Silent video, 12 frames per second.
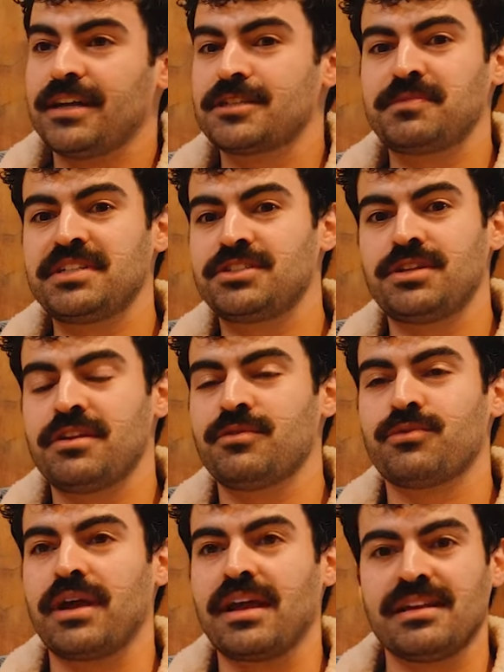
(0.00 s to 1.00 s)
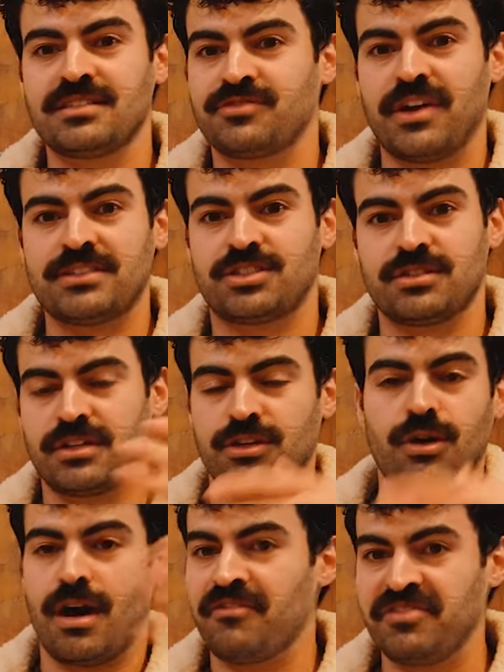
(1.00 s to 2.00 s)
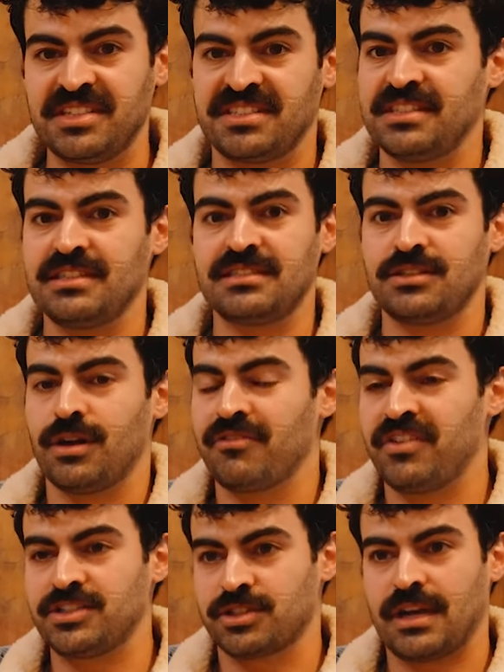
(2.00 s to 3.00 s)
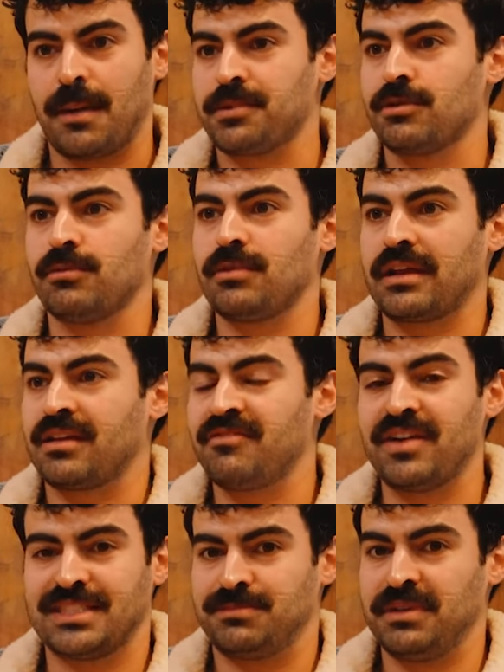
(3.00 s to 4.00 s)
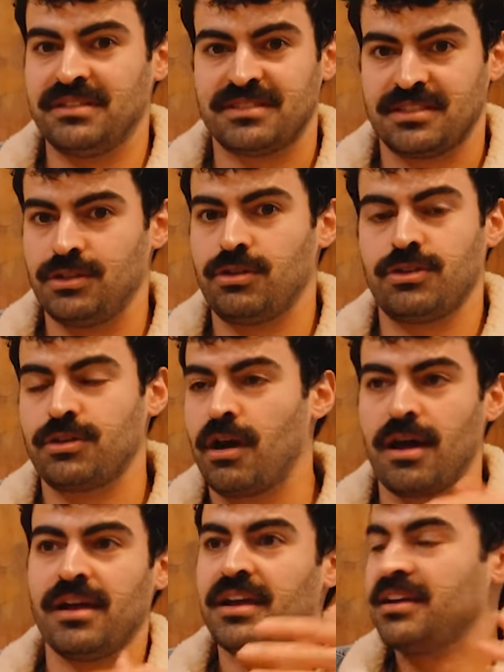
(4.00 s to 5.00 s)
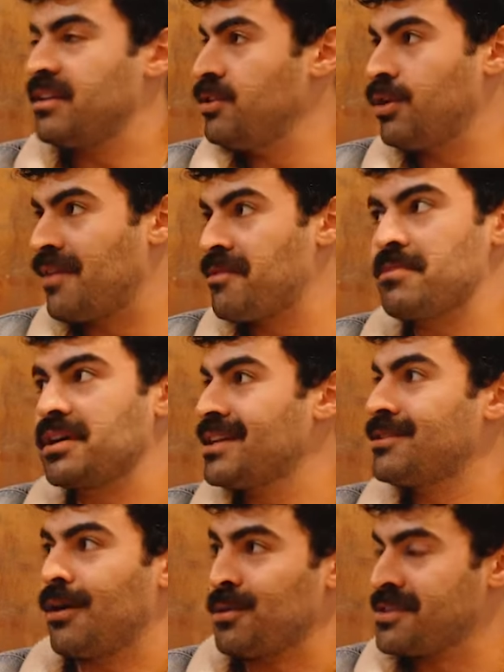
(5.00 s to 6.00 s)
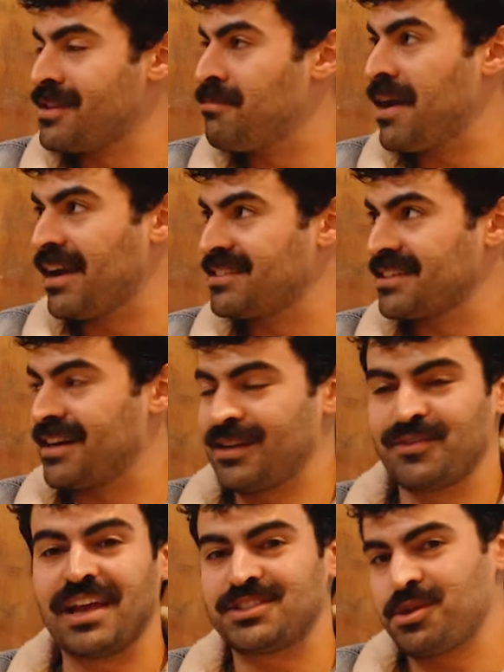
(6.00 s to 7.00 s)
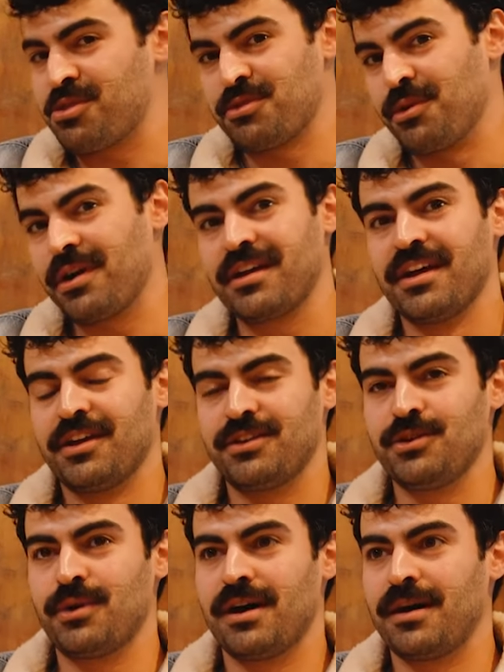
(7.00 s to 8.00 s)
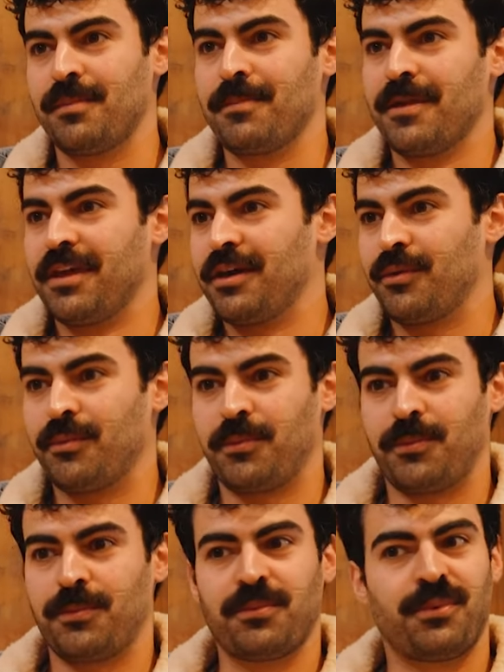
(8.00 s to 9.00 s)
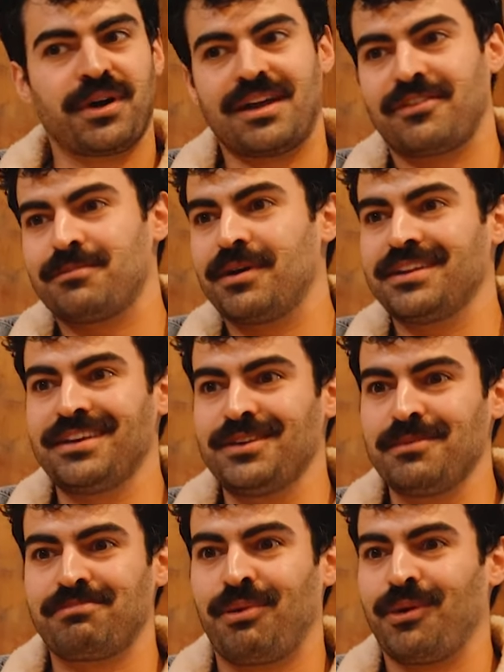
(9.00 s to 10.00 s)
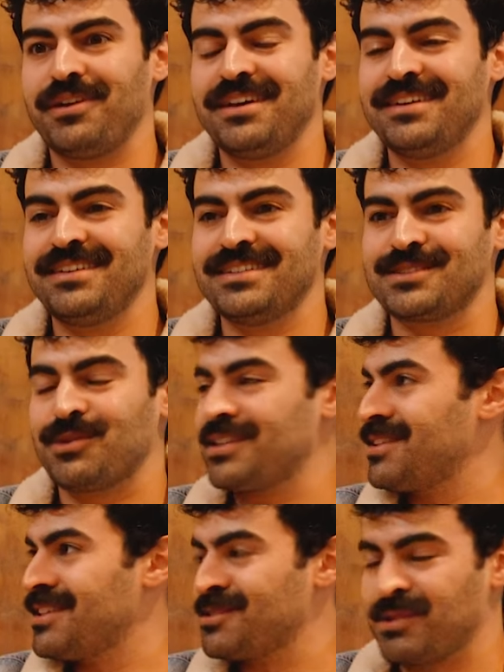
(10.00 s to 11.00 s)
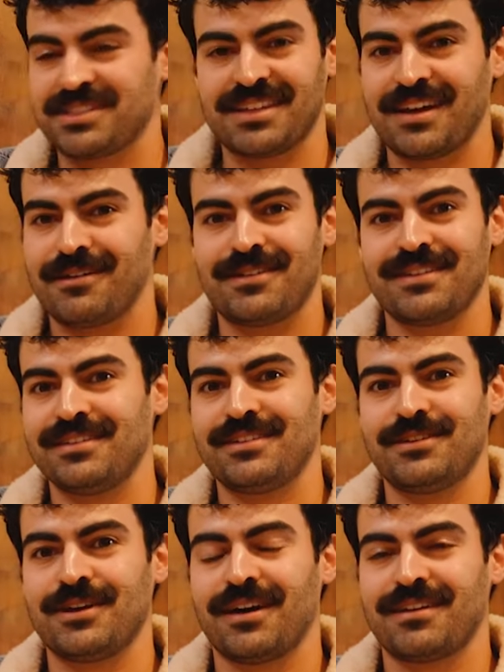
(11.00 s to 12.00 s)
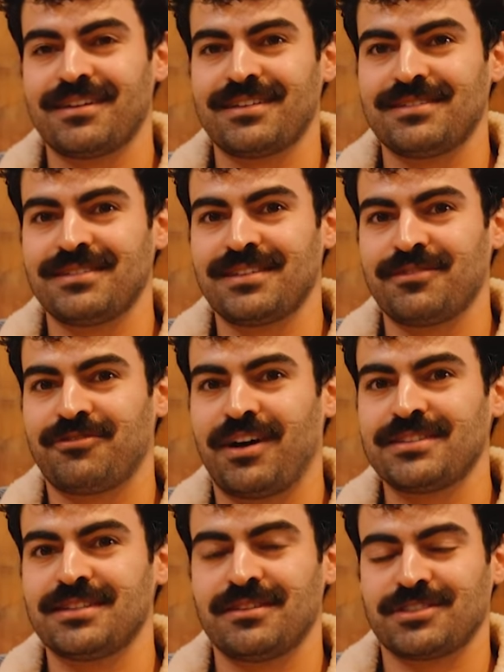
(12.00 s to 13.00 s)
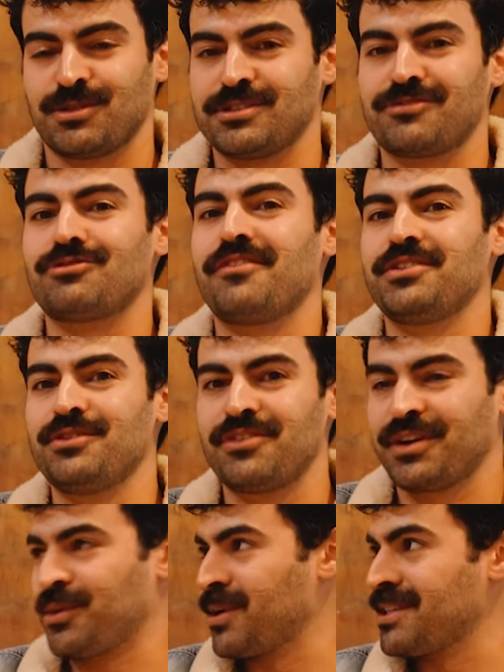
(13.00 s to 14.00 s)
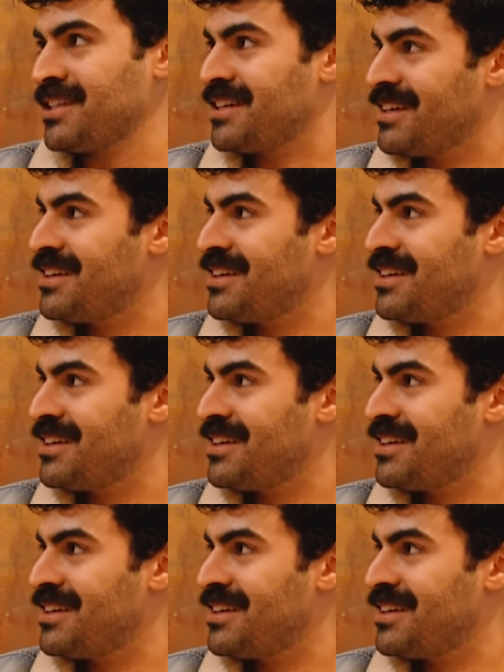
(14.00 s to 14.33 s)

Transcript: it just means you didn't raise venture you don't have vcs you don't have venture capital like investments you, you're not you don't have a million dollars in the bank to kind of get you through it you um whatever money you poured in is what is what's there and you got to find a source of revenue very quickly